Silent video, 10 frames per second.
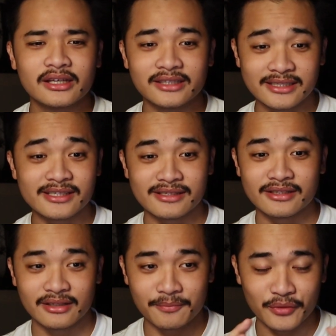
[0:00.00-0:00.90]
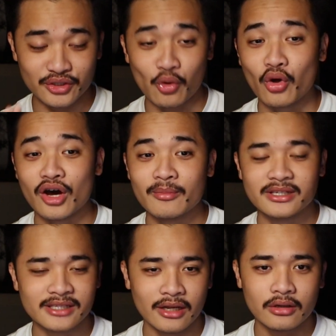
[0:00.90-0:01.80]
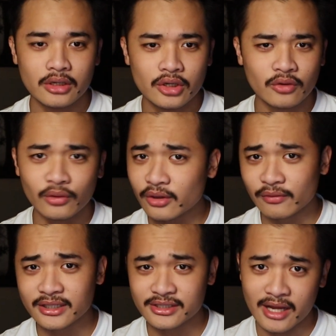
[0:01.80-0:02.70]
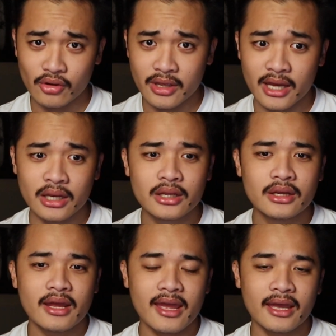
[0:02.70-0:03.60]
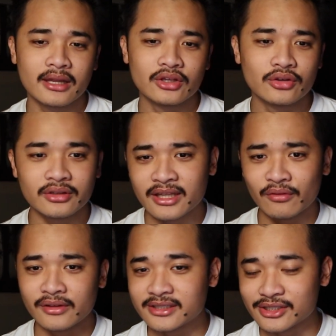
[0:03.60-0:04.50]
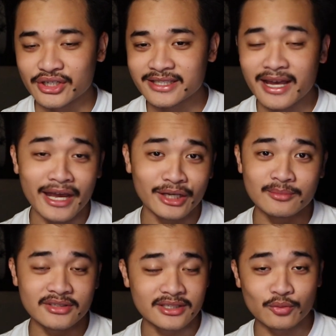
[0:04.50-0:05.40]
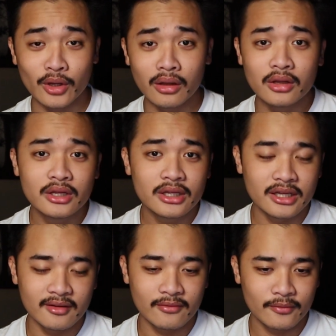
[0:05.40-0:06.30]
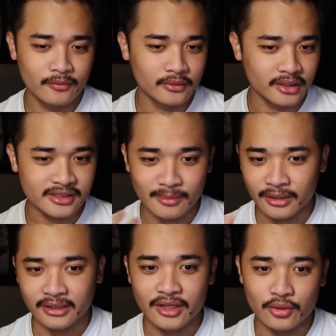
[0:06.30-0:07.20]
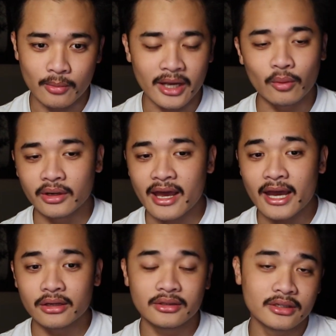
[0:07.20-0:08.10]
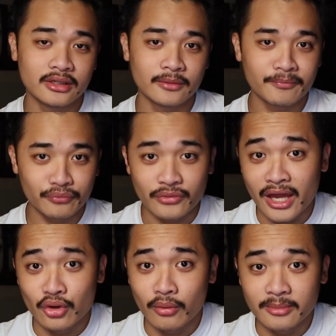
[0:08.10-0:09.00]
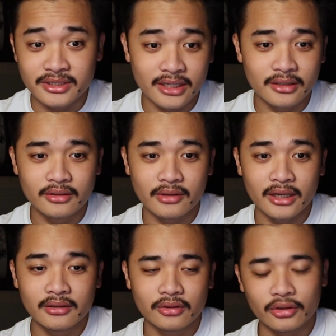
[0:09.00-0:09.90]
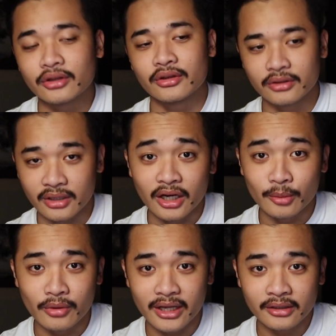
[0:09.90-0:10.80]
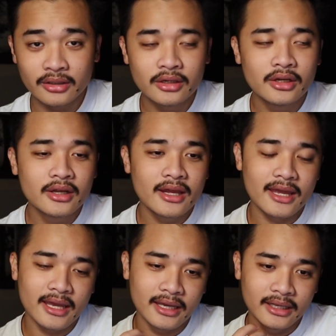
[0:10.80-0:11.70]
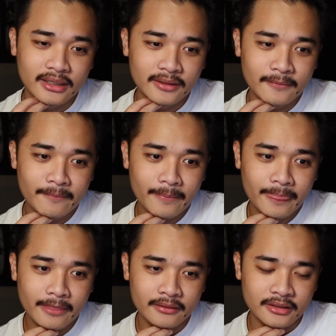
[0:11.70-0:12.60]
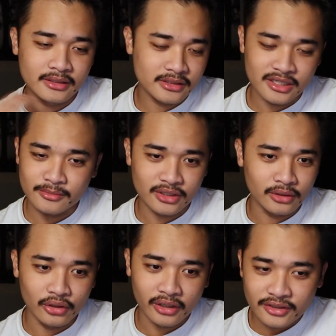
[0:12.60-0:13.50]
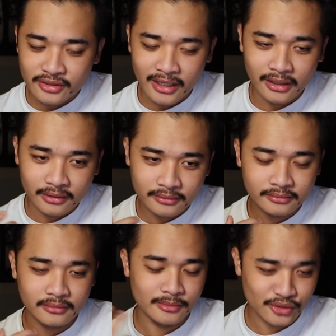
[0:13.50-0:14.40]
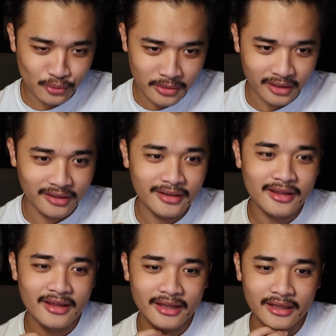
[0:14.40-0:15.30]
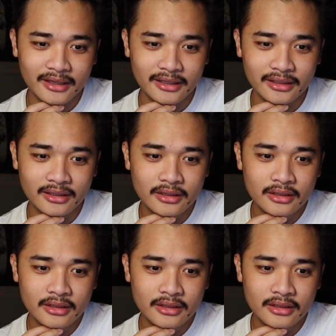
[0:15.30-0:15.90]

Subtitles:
this whole hub is not fully fledged out yet, and you can definitely suggest items as well if there's something that you might want to add in the Nano website, right? Or the hub rather. And the team's going to look into that, I'm assuming. And